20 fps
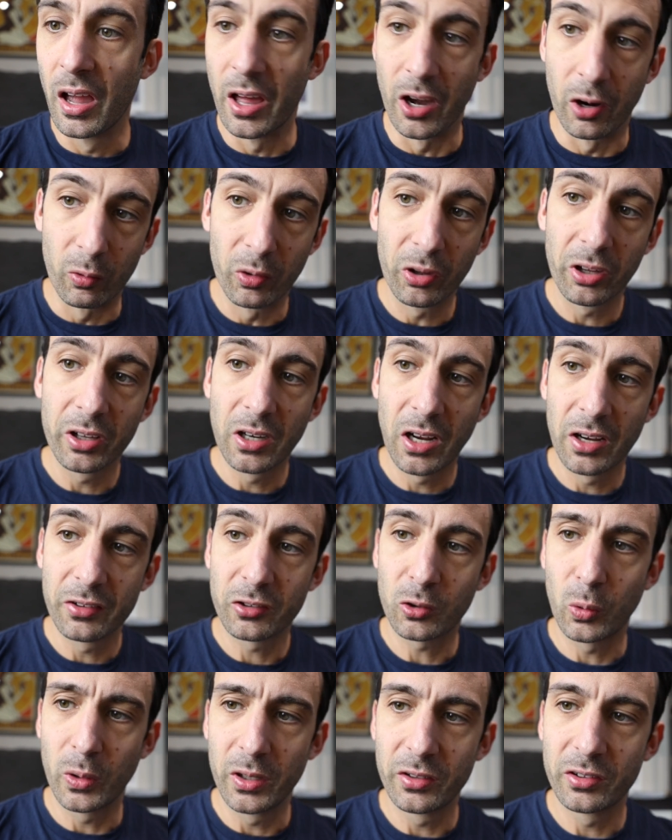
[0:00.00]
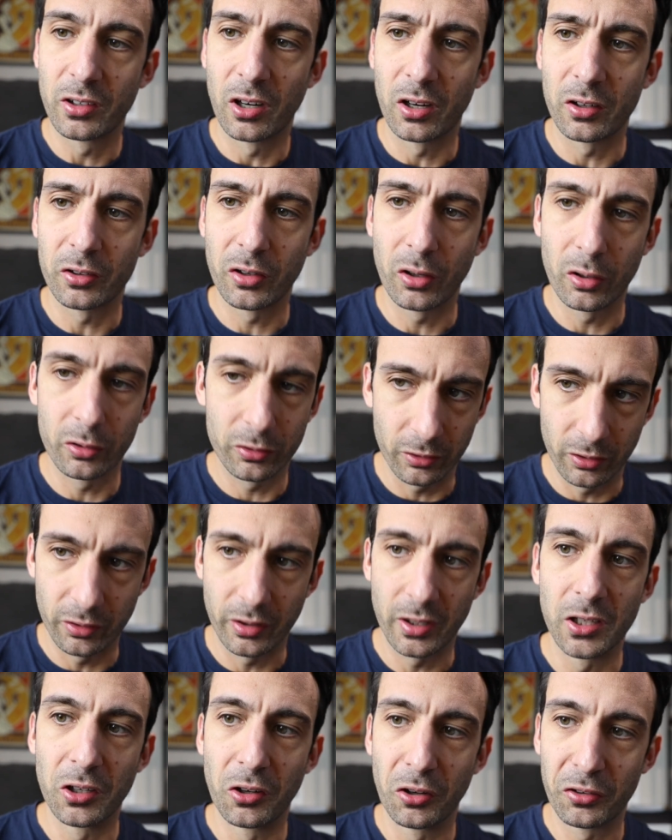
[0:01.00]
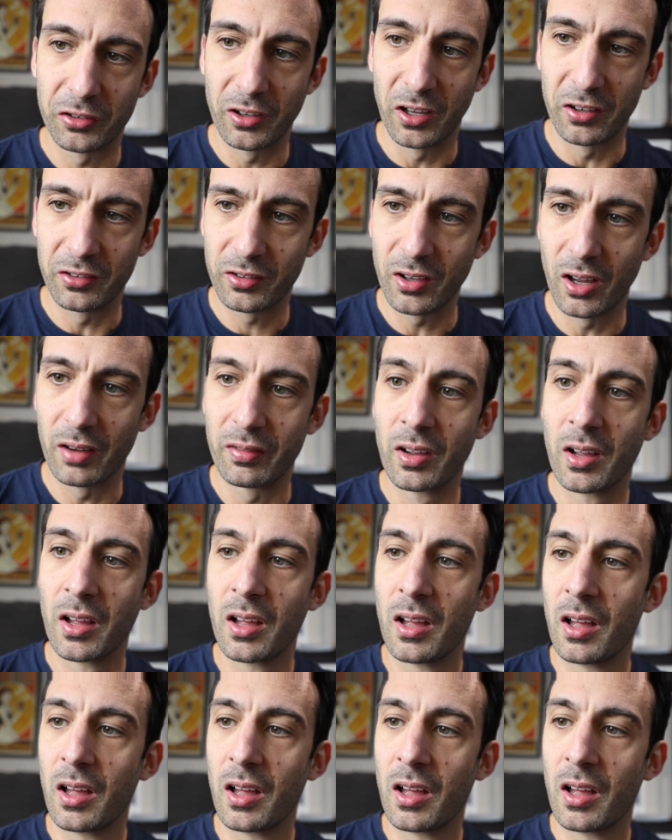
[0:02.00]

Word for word: and a really nice Cuisinart toaster. He knows nice stuff.